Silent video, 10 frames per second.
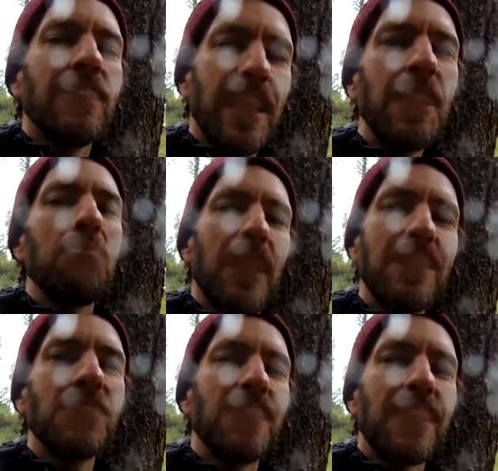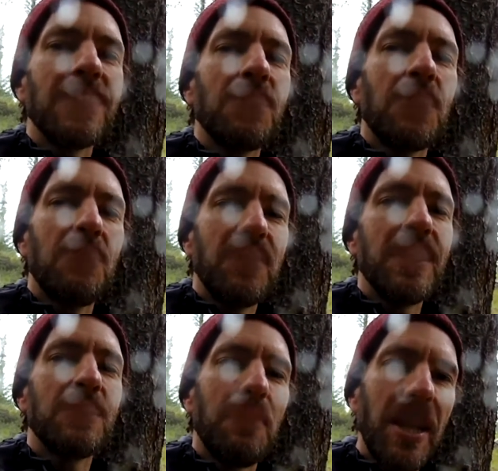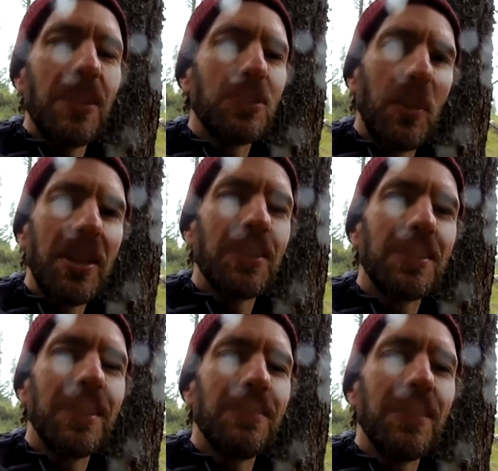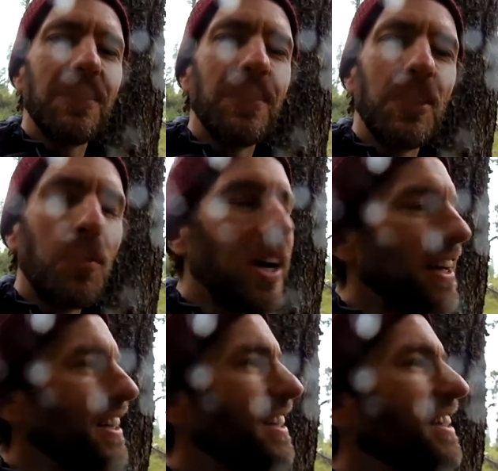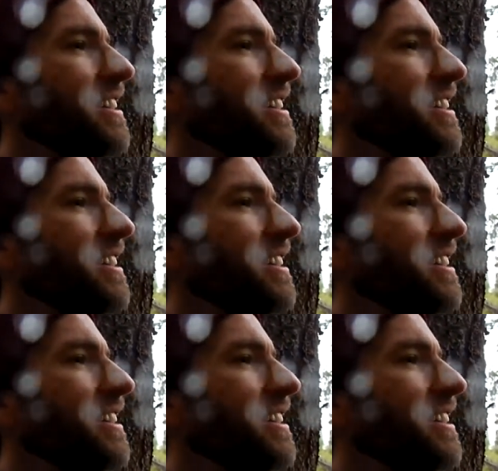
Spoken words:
taking pictures and things of this bear 20 or 30 feet away.